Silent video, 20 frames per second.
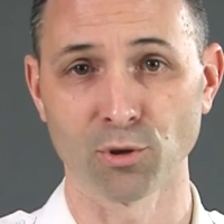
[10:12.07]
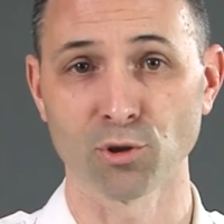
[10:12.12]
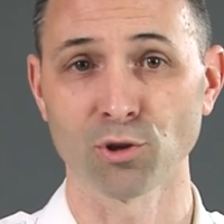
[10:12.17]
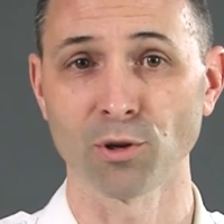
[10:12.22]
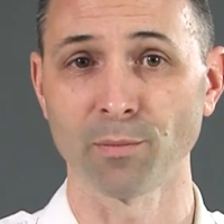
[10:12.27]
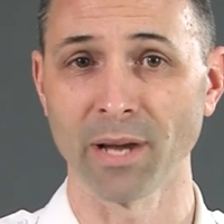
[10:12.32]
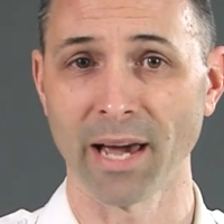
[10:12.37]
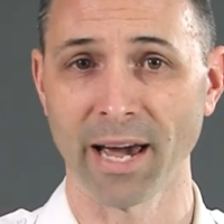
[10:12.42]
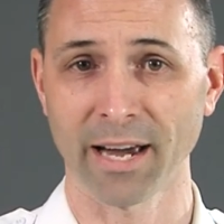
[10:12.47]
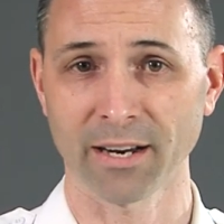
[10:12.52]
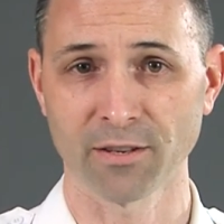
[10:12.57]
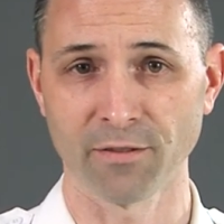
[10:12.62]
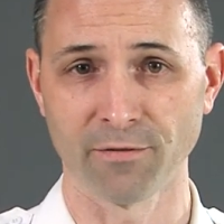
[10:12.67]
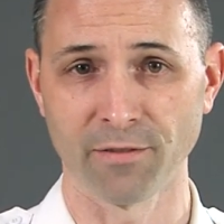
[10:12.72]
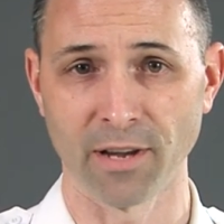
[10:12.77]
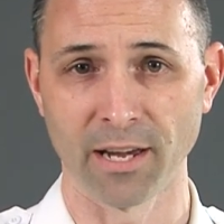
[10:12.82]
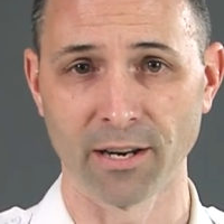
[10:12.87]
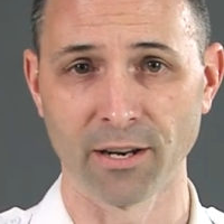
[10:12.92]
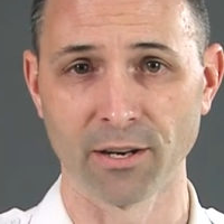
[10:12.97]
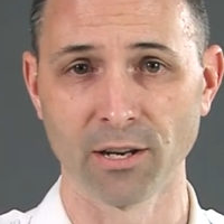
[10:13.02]
should be
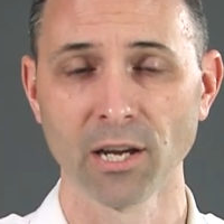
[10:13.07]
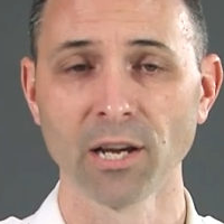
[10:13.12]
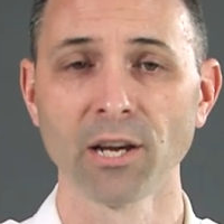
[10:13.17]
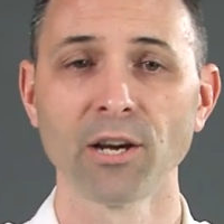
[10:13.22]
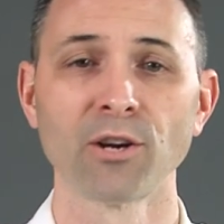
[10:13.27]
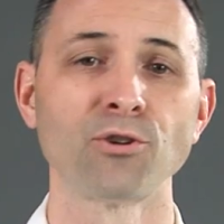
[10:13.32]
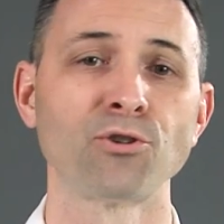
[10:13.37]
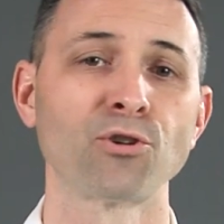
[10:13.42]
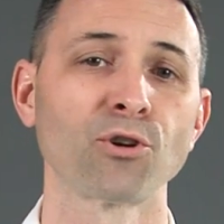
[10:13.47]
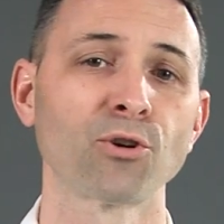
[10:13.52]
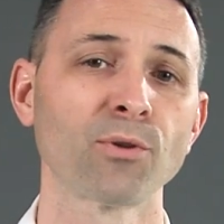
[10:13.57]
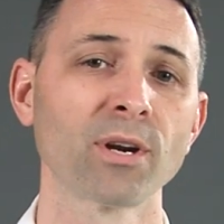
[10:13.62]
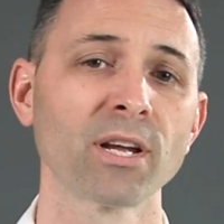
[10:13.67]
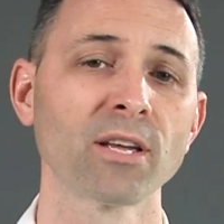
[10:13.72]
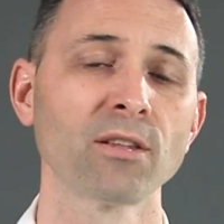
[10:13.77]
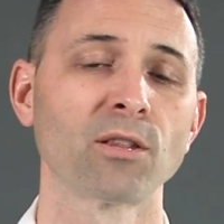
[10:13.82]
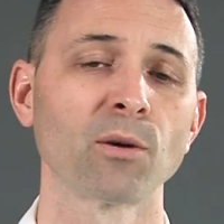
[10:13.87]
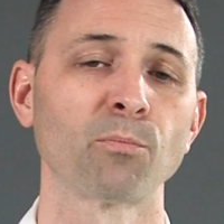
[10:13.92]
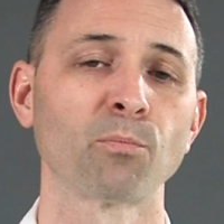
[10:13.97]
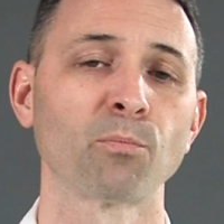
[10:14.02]
activated during the